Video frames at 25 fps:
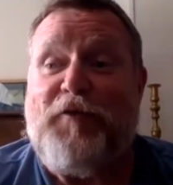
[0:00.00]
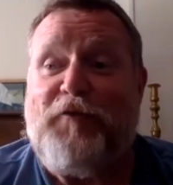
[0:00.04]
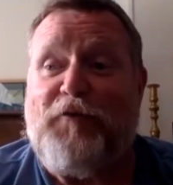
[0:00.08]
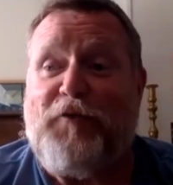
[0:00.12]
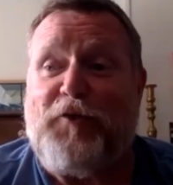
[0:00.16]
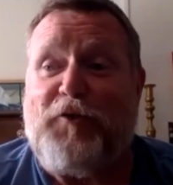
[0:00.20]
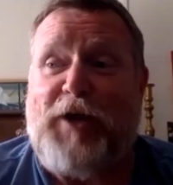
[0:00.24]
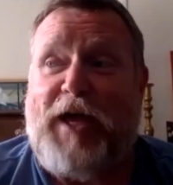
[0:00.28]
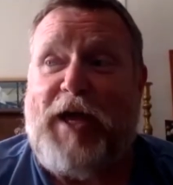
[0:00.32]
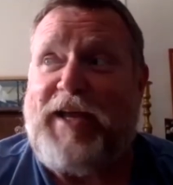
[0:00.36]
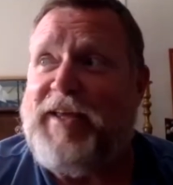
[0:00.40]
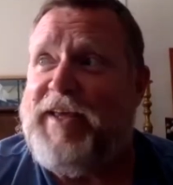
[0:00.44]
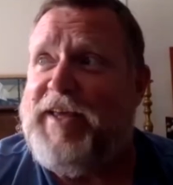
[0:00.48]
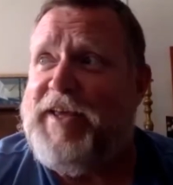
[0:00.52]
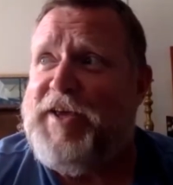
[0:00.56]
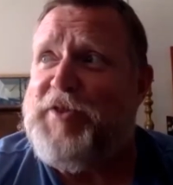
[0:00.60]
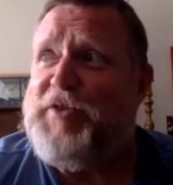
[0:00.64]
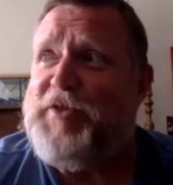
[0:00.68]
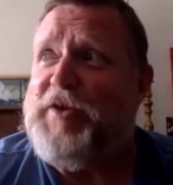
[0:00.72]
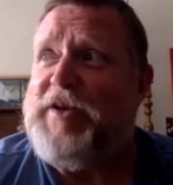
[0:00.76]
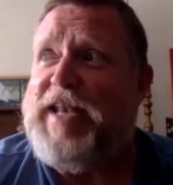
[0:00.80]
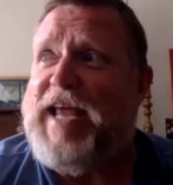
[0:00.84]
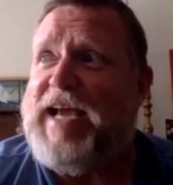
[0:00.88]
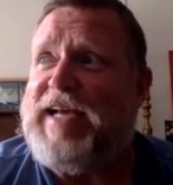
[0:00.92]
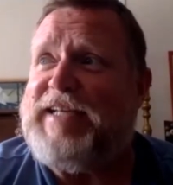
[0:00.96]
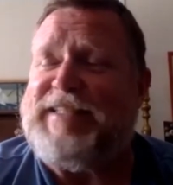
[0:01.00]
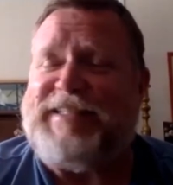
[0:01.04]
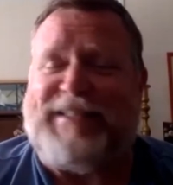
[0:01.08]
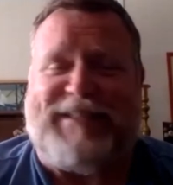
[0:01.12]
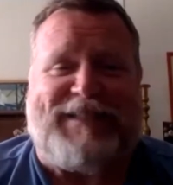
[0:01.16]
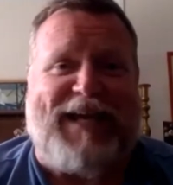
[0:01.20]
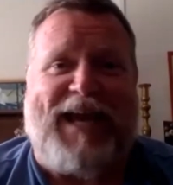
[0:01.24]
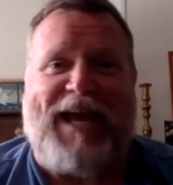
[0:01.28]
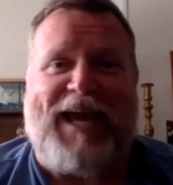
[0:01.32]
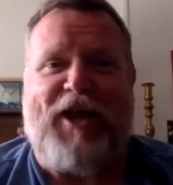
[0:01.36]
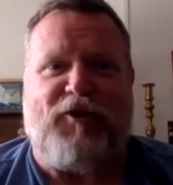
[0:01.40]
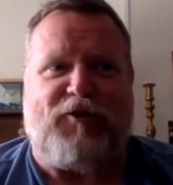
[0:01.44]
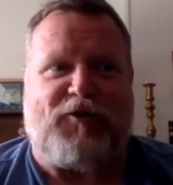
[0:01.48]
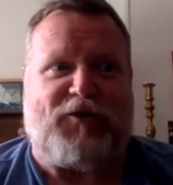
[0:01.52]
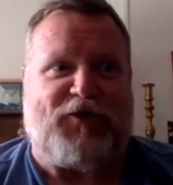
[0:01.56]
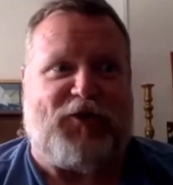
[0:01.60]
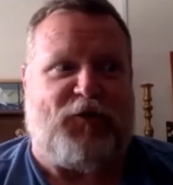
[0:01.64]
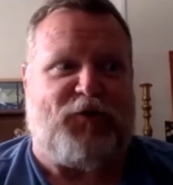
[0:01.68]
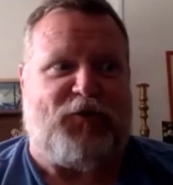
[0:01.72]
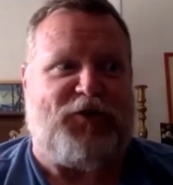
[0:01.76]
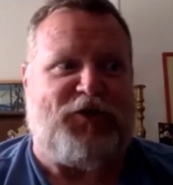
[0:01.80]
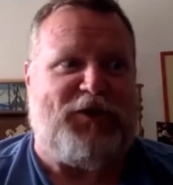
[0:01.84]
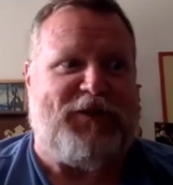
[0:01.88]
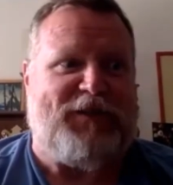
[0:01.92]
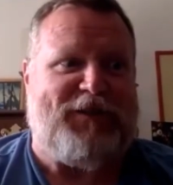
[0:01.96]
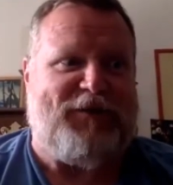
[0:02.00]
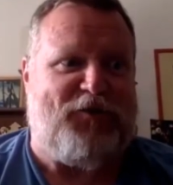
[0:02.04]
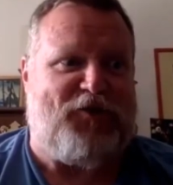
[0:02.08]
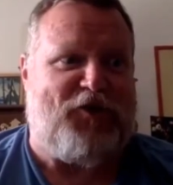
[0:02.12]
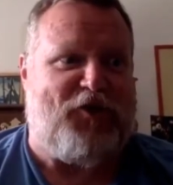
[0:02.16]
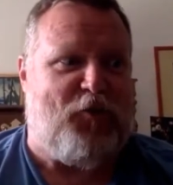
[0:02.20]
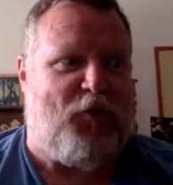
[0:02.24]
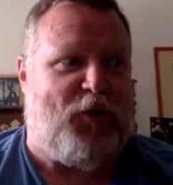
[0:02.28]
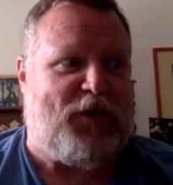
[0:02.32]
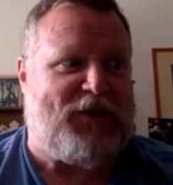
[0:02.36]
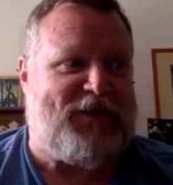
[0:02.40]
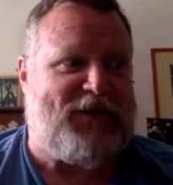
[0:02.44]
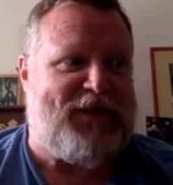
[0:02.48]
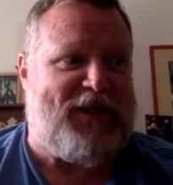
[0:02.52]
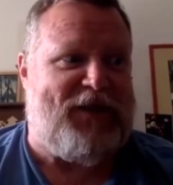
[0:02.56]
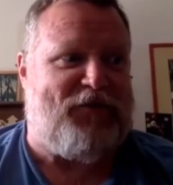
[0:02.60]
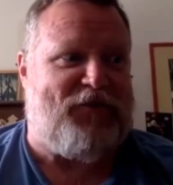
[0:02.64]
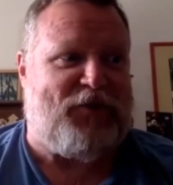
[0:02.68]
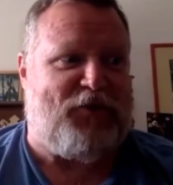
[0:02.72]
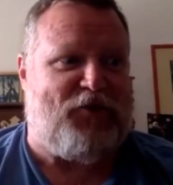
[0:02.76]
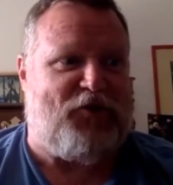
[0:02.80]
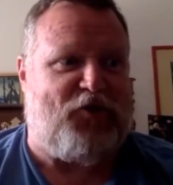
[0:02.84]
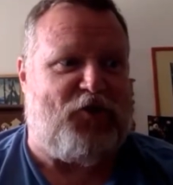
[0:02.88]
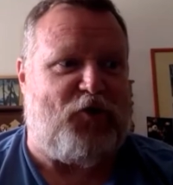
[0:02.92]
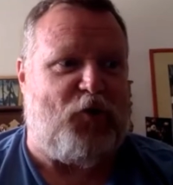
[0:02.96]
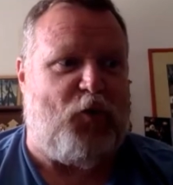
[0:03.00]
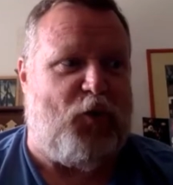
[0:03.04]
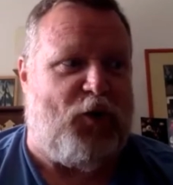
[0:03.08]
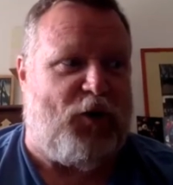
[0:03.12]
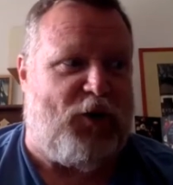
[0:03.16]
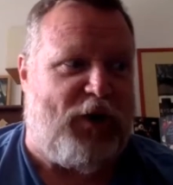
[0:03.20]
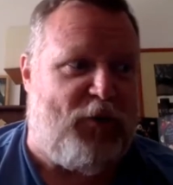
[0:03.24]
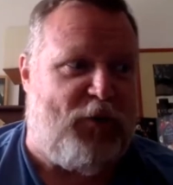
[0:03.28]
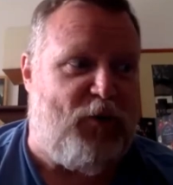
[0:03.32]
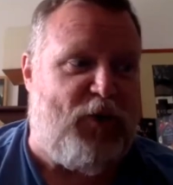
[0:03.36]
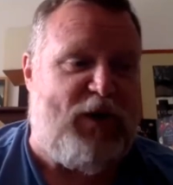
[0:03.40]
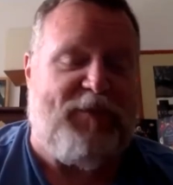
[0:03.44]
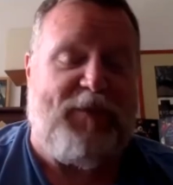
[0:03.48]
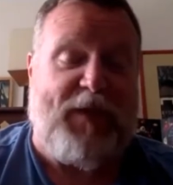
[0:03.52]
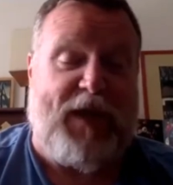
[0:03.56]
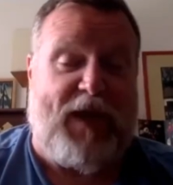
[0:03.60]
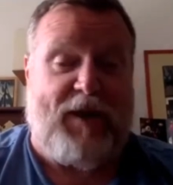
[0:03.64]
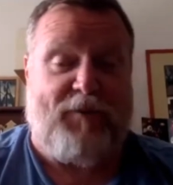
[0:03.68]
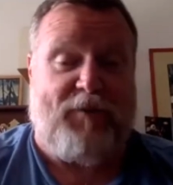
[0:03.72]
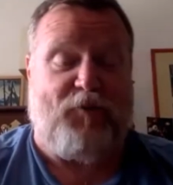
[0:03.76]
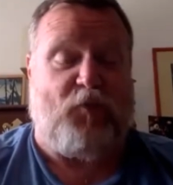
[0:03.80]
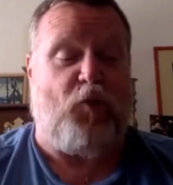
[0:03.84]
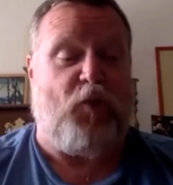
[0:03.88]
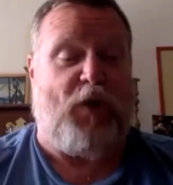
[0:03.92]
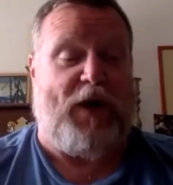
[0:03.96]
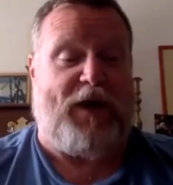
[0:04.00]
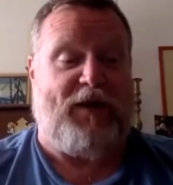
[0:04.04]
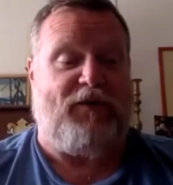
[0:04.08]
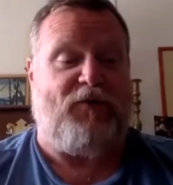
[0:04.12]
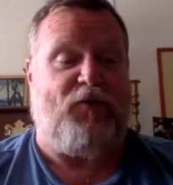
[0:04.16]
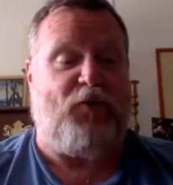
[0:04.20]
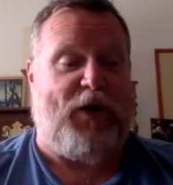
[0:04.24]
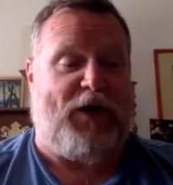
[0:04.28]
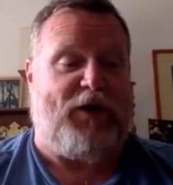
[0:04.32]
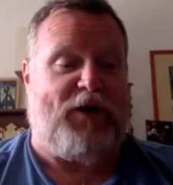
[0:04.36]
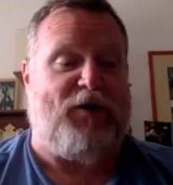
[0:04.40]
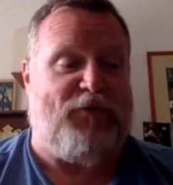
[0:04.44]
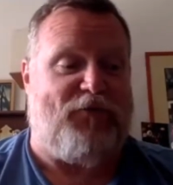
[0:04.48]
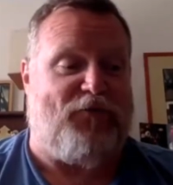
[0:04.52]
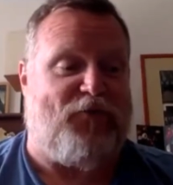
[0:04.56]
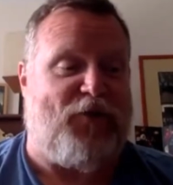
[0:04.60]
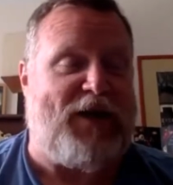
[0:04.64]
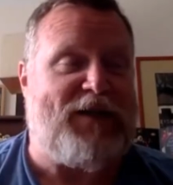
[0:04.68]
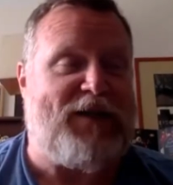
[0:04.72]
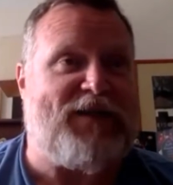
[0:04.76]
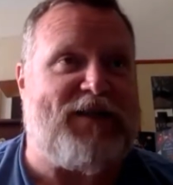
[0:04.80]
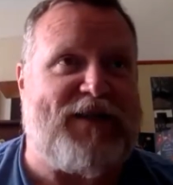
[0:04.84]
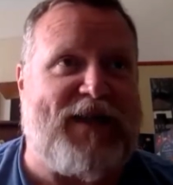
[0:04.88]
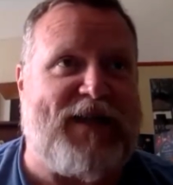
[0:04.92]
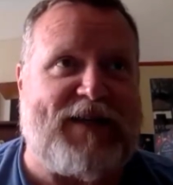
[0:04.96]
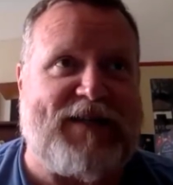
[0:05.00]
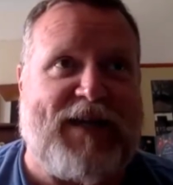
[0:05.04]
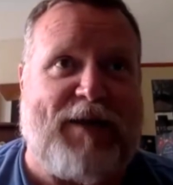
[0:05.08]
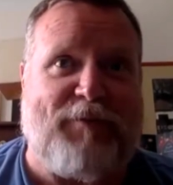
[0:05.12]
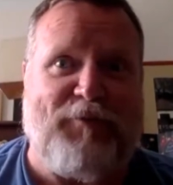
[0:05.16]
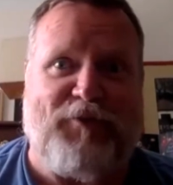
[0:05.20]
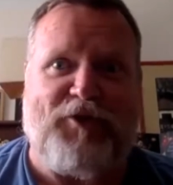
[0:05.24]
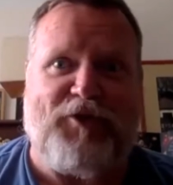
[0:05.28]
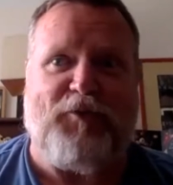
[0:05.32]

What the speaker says: for like the next day or so, she wasn't even sure, and we'd become quite good friends at that time.